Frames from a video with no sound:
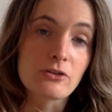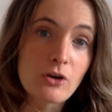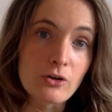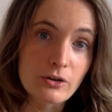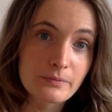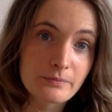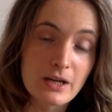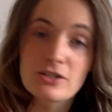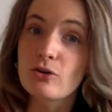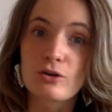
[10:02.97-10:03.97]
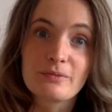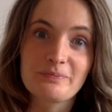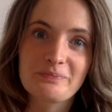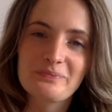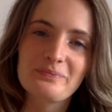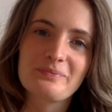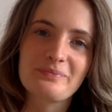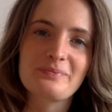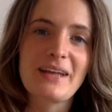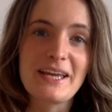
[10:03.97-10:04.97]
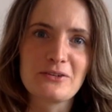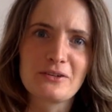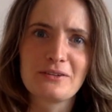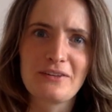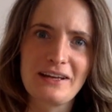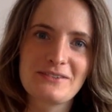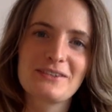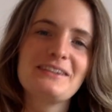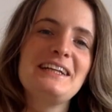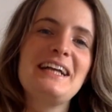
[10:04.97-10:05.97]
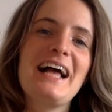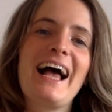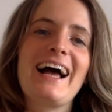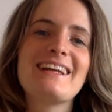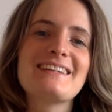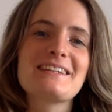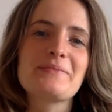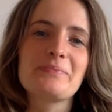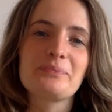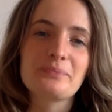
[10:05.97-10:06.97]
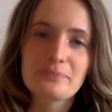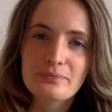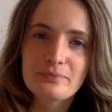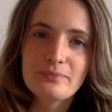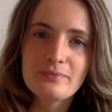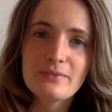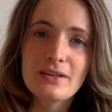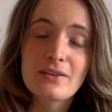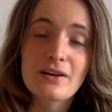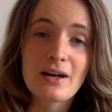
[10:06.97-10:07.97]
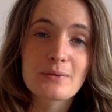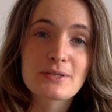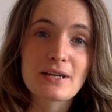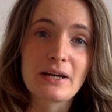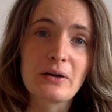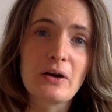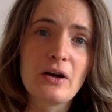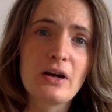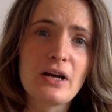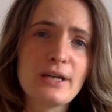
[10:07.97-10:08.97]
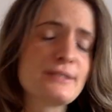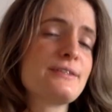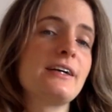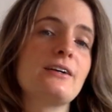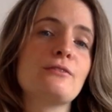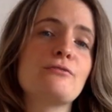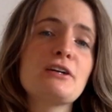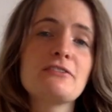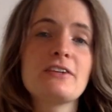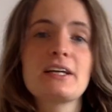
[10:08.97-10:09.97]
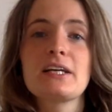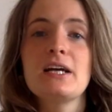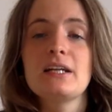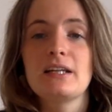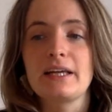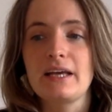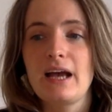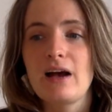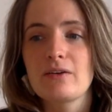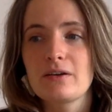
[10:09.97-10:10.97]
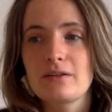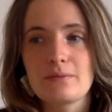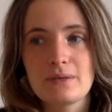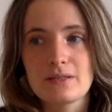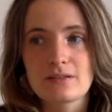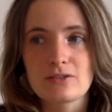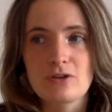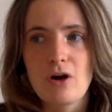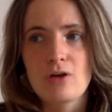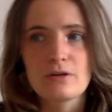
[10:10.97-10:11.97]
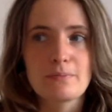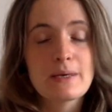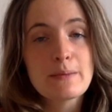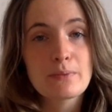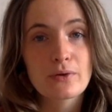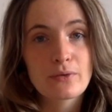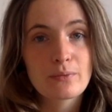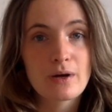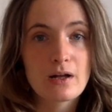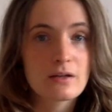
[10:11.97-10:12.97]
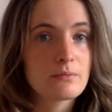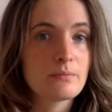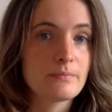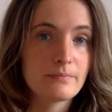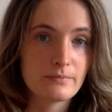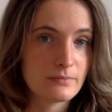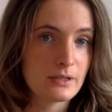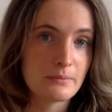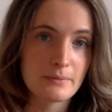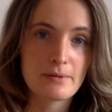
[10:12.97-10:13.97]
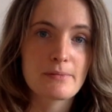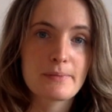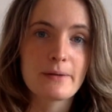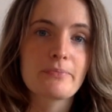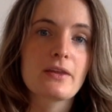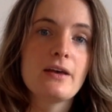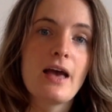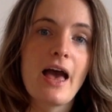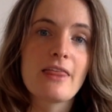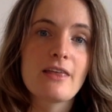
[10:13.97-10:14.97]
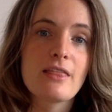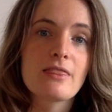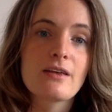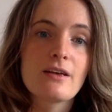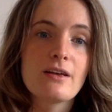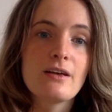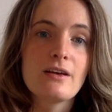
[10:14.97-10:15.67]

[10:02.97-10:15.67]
a dog, not that dog. And the guy was like, "Isn't that horrific? Like, how can there be such horrid people in the world?" Blah blah blah blah. And then the